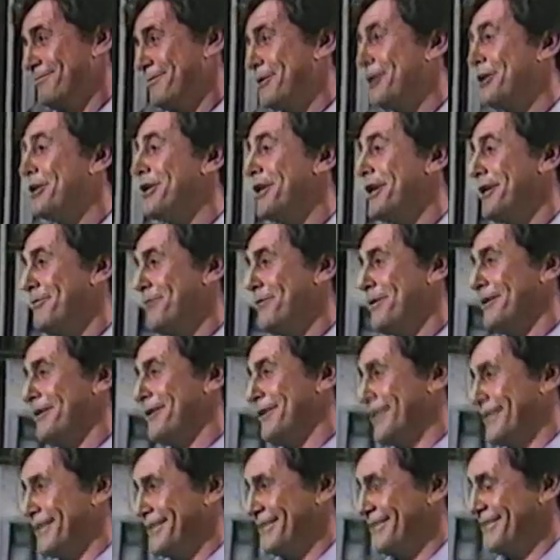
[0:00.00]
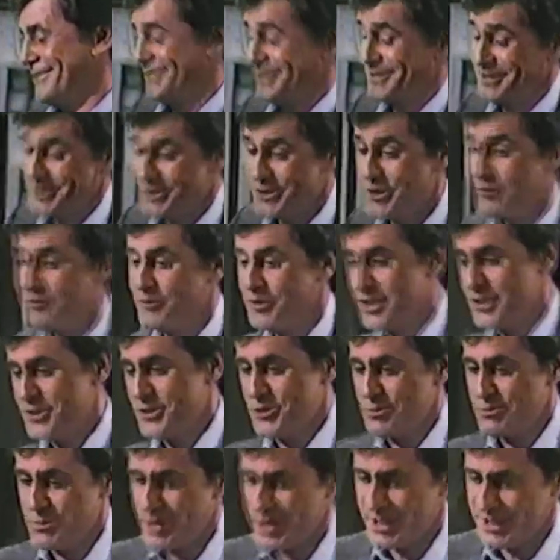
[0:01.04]
Good night, Mary. Don't forget
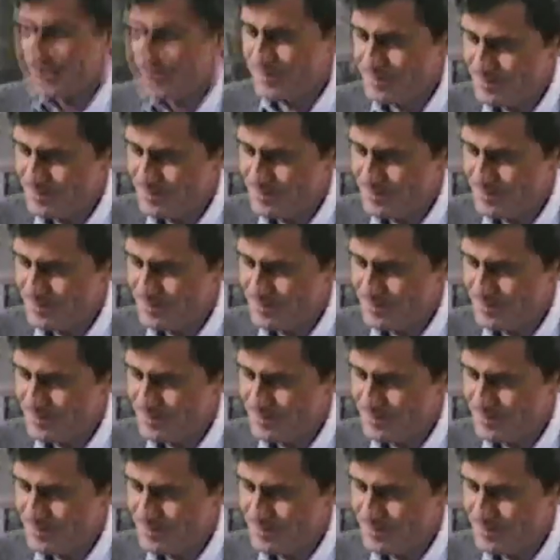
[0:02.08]
your money.